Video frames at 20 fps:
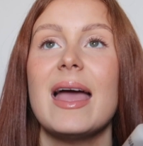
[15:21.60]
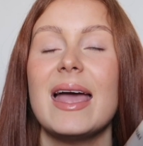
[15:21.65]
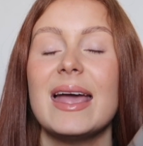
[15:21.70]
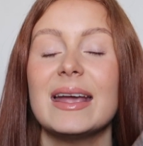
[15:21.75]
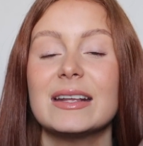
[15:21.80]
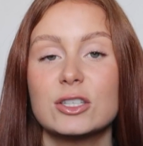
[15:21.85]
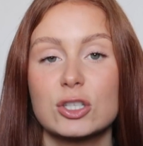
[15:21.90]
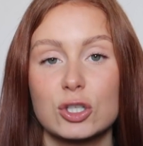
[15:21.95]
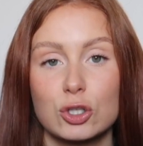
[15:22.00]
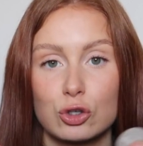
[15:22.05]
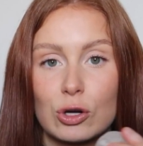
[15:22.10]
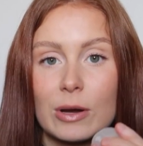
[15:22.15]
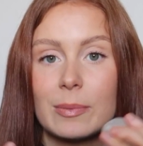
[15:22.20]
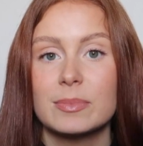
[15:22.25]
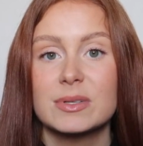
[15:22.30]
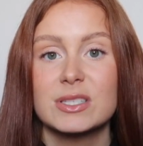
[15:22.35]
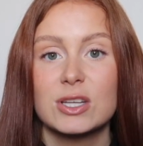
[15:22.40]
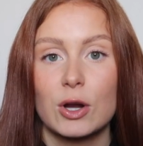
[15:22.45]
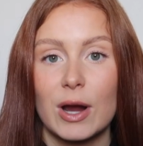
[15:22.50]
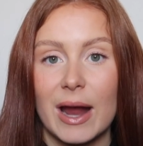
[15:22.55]
it
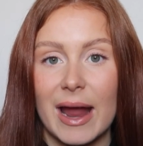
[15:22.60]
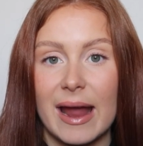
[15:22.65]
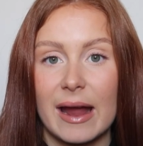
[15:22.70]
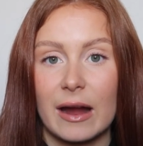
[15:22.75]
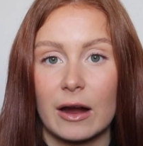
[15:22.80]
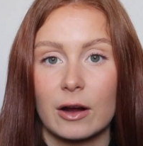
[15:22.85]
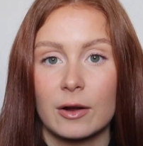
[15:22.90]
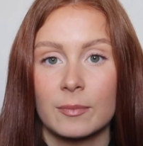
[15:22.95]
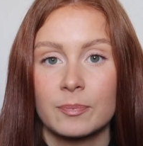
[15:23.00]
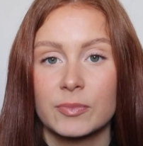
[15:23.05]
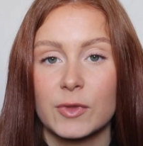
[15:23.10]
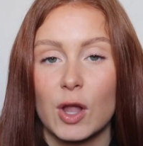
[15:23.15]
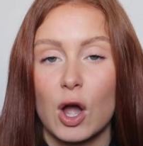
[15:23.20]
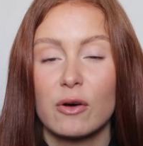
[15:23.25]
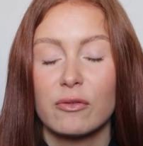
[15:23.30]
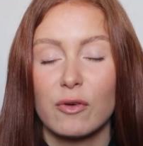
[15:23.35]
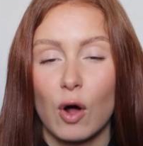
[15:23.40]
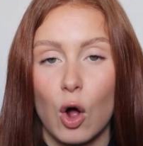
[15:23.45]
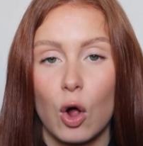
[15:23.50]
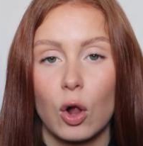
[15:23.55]
strips your hair
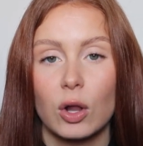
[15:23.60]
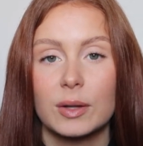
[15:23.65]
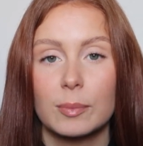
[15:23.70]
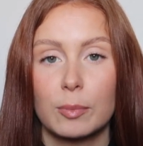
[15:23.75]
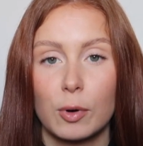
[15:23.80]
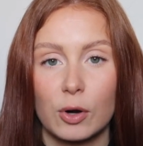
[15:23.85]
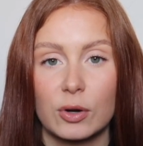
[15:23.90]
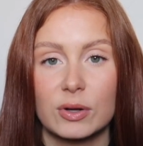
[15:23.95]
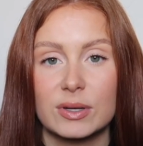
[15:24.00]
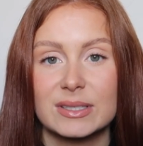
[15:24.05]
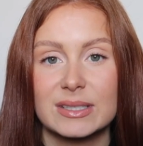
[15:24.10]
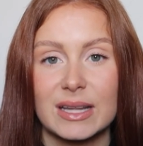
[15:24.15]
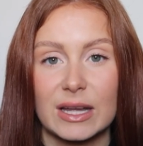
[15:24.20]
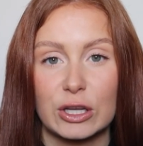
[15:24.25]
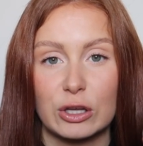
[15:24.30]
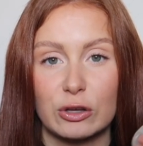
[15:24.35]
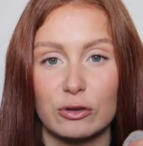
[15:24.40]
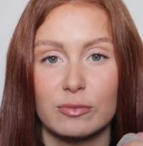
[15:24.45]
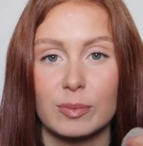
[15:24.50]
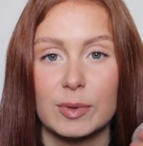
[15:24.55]
of all the products that
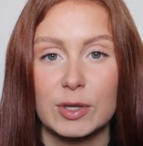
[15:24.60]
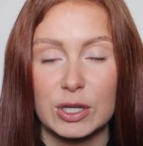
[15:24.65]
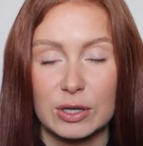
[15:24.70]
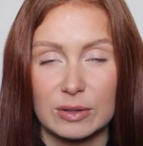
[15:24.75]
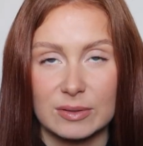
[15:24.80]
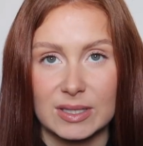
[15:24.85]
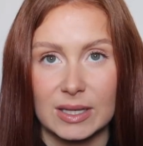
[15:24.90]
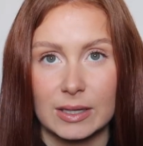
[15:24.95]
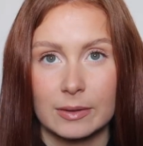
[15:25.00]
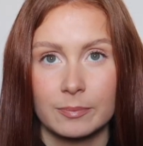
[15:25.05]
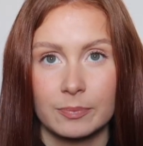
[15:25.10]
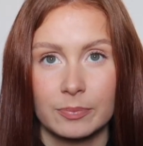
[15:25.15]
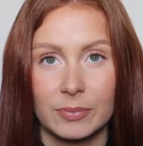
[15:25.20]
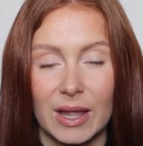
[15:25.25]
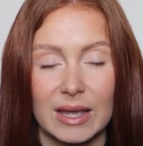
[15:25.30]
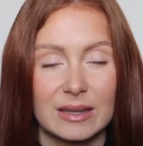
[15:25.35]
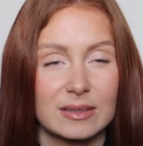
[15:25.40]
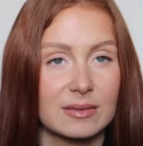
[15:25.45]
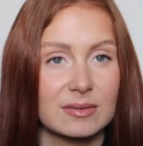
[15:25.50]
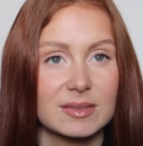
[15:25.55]
you've been using,
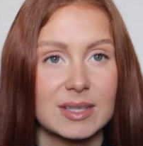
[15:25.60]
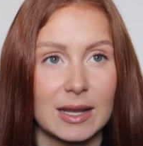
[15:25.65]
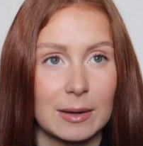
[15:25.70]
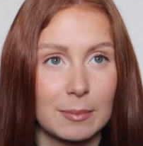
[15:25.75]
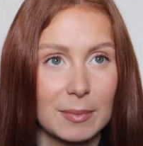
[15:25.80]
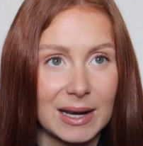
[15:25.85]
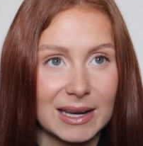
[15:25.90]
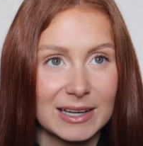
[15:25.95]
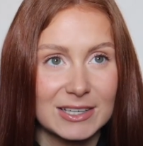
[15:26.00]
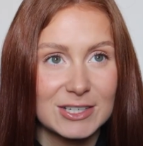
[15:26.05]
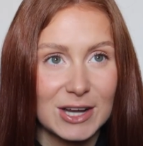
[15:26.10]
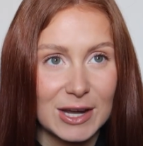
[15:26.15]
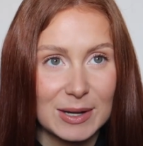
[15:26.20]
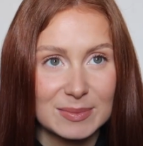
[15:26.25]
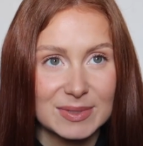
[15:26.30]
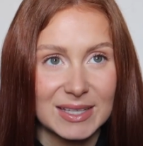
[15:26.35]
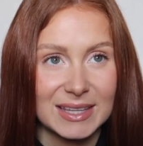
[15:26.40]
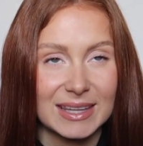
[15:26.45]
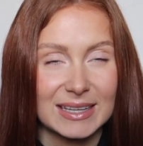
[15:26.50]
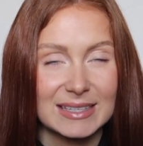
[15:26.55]
as I've said a million
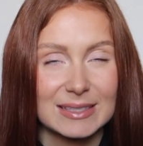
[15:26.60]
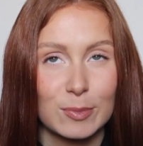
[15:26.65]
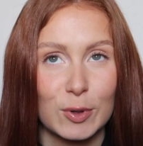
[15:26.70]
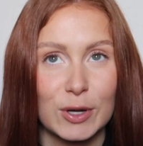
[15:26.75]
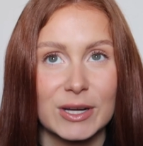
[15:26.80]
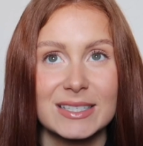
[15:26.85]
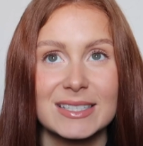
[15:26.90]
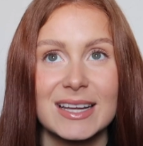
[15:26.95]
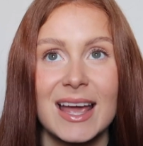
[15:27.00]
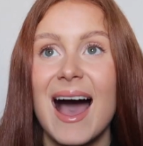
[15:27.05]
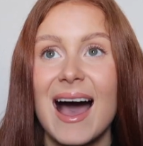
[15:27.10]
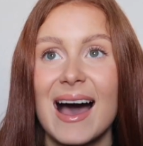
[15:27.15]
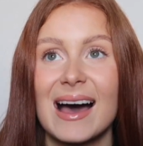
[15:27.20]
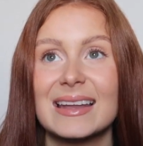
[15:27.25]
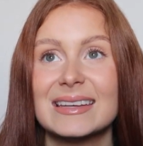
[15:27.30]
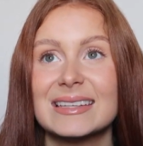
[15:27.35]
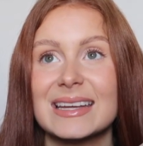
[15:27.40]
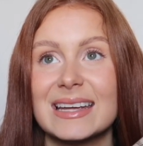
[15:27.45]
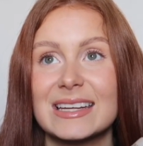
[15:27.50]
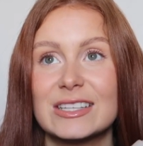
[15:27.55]
times at this point,
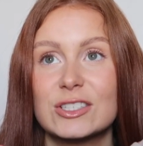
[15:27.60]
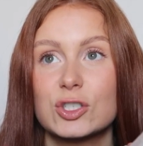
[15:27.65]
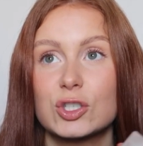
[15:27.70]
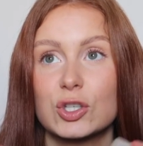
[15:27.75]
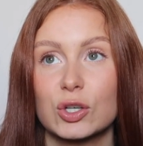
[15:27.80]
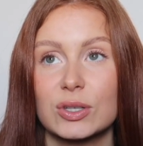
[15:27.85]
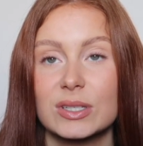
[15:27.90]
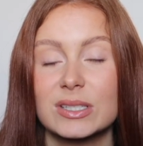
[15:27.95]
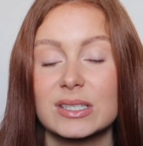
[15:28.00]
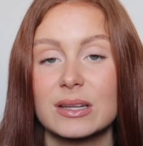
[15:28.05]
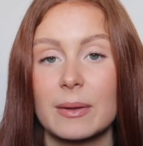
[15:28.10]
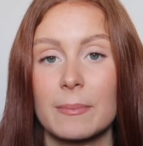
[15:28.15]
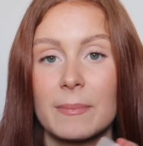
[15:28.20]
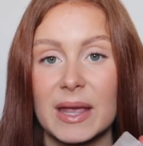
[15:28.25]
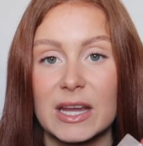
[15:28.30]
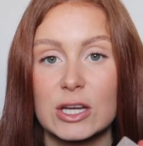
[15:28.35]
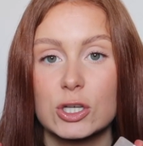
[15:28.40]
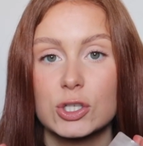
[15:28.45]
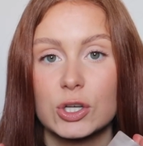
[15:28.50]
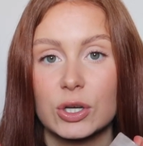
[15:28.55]
and it just
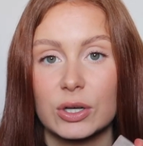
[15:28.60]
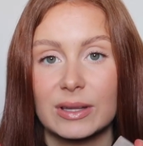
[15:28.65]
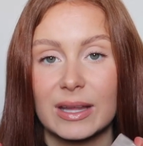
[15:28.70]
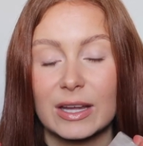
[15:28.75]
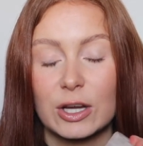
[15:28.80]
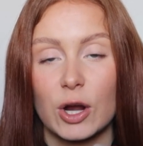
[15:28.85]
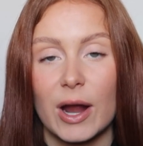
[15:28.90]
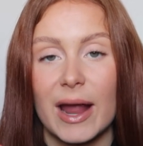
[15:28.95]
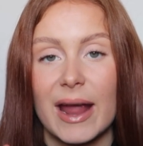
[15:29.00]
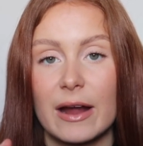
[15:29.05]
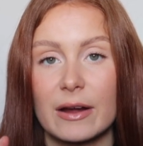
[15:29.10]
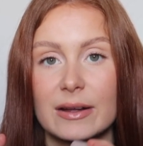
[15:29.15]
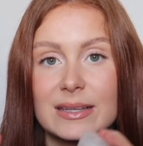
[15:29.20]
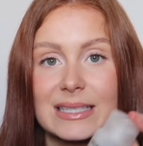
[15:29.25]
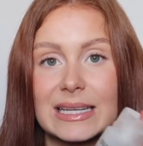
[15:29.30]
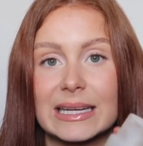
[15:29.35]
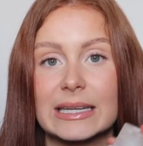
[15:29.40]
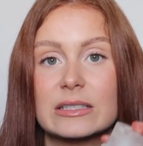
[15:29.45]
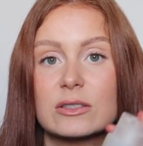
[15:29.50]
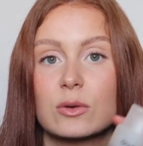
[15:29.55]
makes sure that your hair is
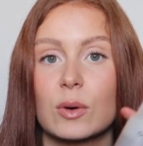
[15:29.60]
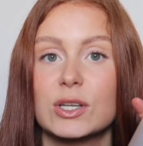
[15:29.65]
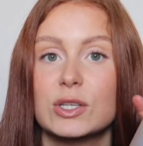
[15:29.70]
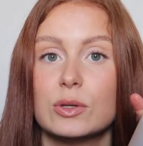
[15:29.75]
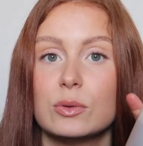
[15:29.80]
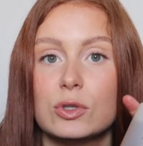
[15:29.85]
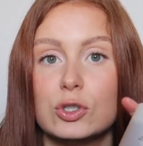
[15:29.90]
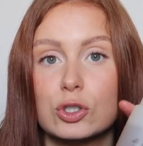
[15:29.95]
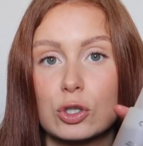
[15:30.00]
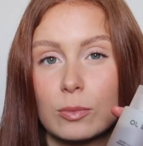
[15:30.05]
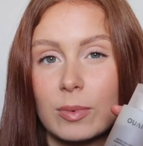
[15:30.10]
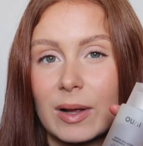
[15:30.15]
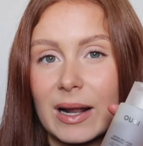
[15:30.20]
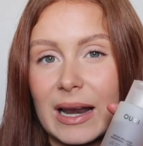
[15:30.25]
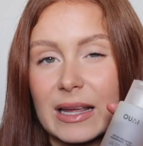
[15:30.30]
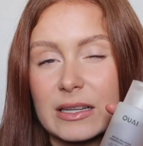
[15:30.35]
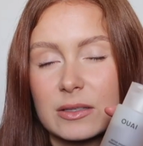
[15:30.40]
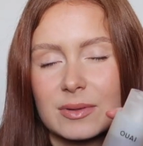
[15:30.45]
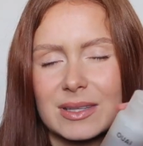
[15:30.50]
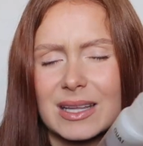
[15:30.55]
clean. So I do a double
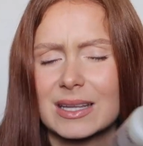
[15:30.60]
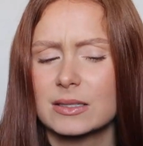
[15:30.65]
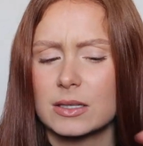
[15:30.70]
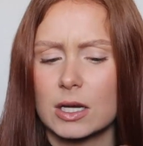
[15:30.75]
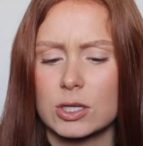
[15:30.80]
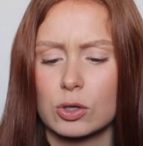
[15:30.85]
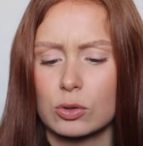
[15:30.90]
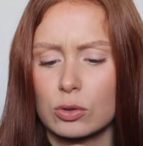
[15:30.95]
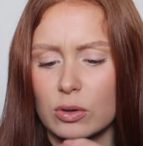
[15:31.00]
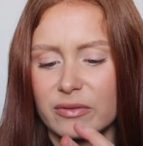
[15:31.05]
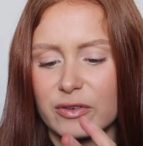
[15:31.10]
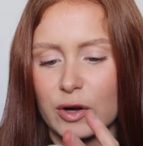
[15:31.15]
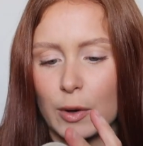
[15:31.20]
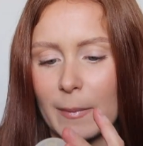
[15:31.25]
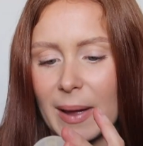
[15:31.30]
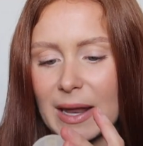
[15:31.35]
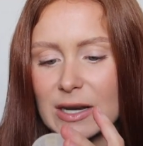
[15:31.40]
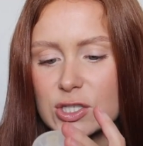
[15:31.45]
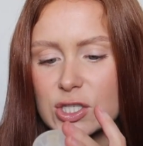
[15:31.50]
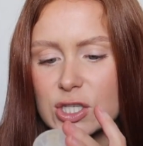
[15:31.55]
cleanse with this. I don't know if you're
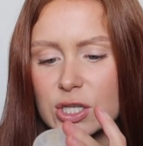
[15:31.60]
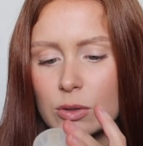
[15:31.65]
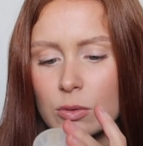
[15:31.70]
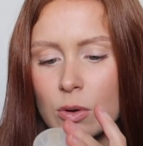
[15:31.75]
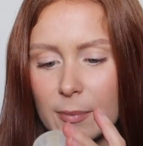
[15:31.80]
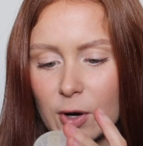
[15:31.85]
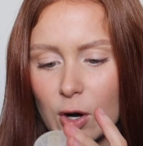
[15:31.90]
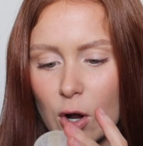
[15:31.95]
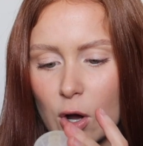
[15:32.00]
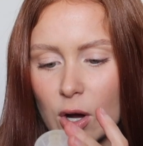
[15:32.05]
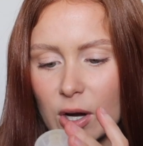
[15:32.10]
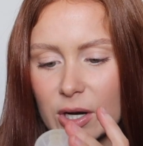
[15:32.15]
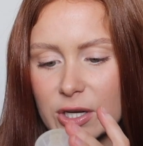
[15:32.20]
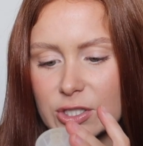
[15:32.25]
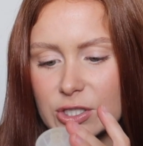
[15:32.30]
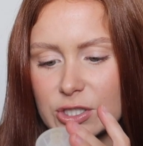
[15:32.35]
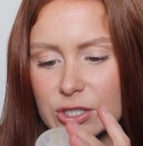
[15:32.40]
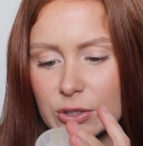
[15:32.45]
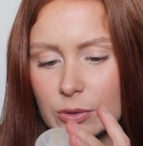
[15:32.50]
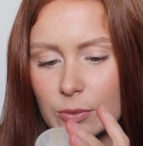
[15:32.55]
meant to, but I
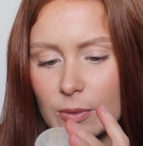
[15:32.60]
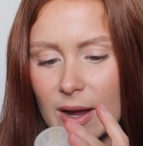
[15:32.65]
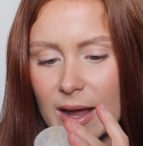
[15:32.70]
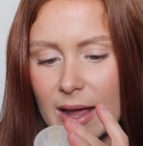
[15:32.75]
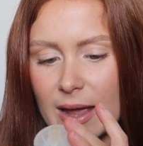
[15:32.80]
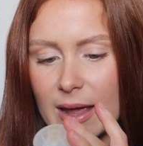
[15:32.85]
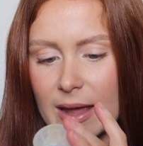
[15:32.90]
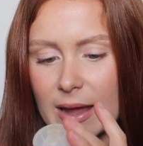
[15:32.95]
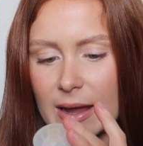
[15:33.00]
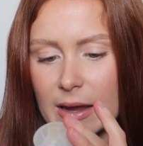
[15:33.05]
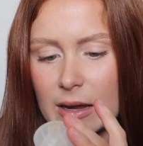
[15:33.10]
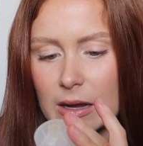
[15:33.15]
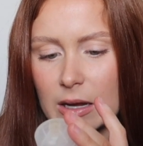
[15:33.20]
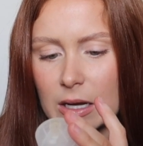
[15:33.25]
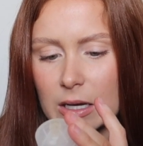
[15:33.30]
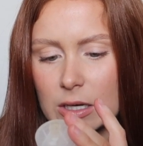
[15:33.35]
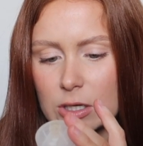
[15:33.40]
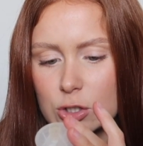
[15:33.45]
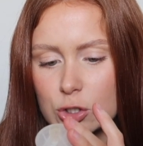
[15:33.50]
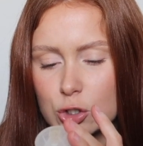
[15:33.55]
do
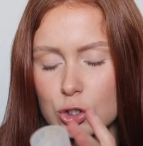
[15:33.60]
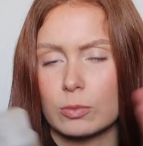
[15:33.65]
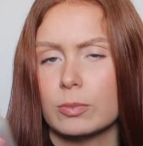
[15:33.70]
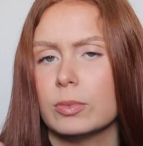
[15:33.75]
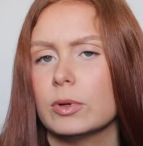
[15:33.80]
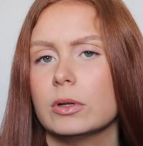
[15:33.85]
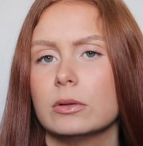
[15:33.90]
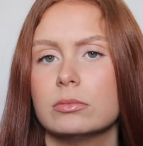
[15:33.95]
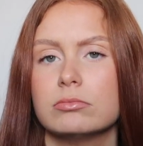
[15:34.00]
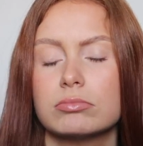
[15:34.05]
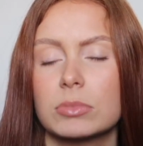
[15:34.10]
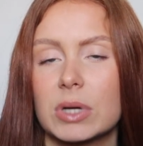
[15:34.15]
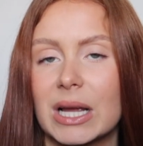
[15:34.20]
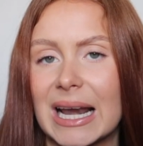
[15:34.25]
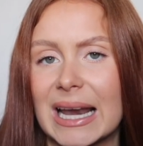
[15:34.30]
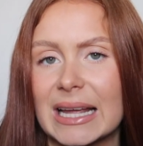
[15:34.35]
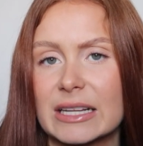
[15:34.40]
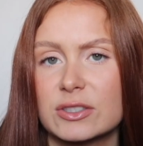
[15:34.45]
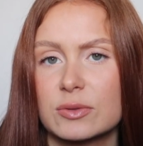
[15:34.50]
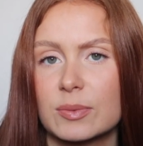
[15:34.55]
a double
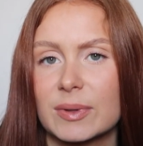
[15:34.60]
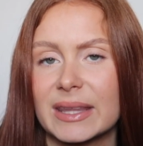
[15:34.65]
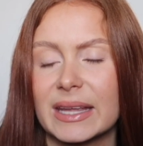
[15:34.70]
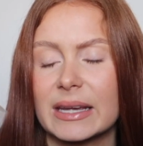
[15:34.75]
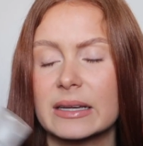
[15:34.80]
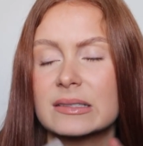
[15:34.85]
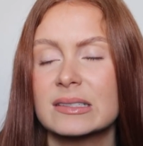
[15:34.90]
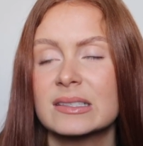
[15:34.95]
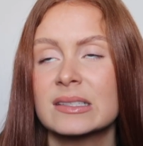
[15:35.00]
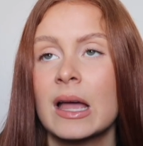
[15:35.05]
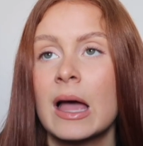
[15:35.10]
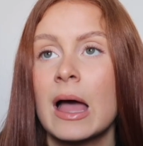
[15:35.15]
cleanse with this,